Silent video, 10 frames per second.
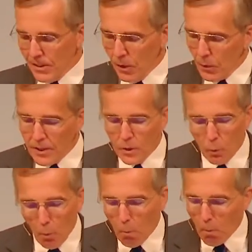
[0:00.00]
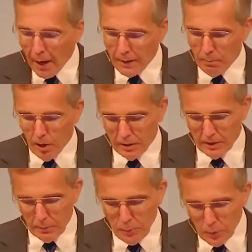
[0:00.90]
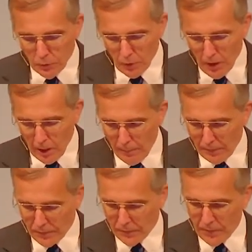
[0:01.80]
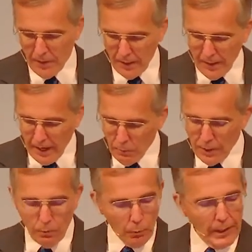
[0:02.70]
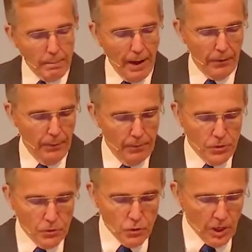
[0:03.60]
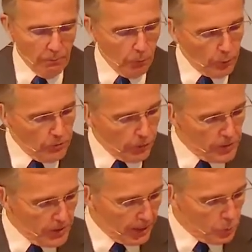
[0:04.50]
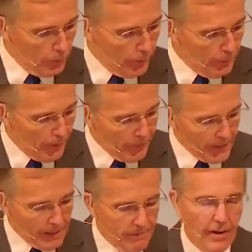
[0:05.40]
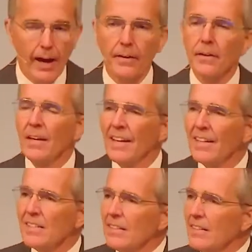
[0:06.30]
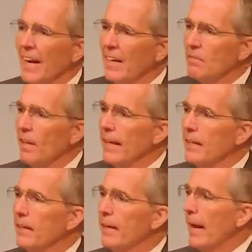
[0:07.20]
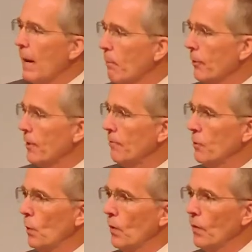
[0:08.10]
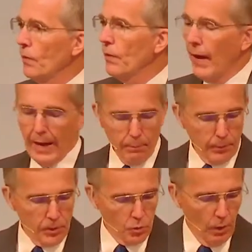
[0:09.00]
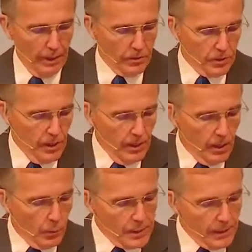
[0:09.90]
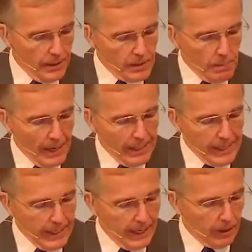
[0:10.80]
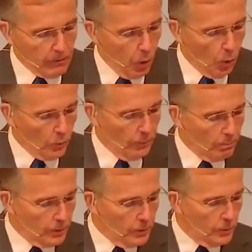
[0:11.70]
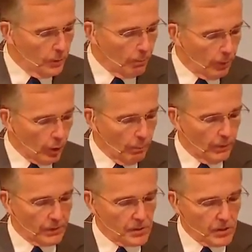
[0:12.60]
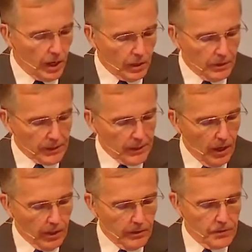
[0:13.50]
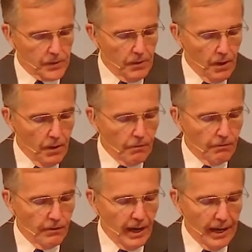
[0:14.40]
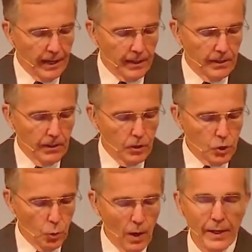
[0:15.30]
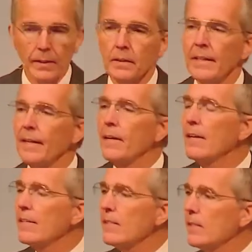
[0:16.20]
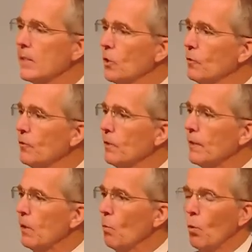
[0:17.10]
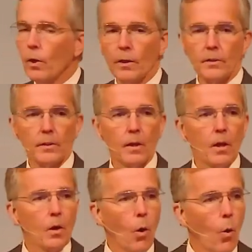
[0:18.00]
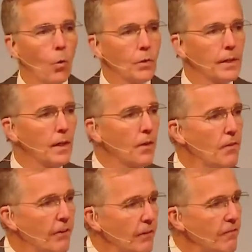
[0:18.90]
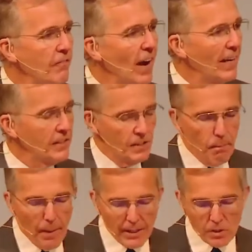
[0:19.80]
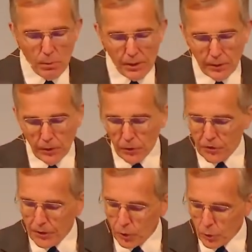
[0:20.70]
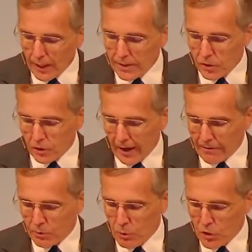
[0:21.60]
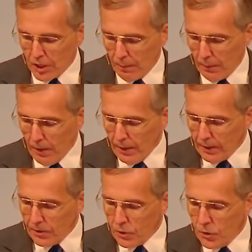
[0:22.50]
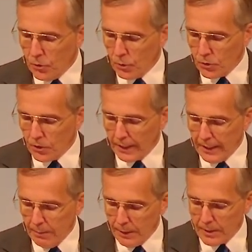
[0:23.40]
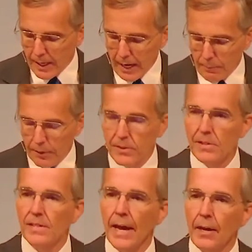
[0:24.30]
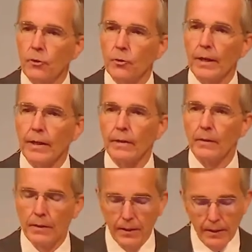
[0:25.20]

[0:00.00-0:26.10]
So these are mind bogglingly beautiful garments. And we read about them. As you jump forward to verse six, we read about the ephod. It's kind of like an, an, apron, if you will, that the high priest wears. We see that it's made again out of gold and blue and purple and scarlet yarns and fine twined linen, skillfully worked. Only the very finest, best materials and the greatest craftsmanship is used, again, because the high priest is entering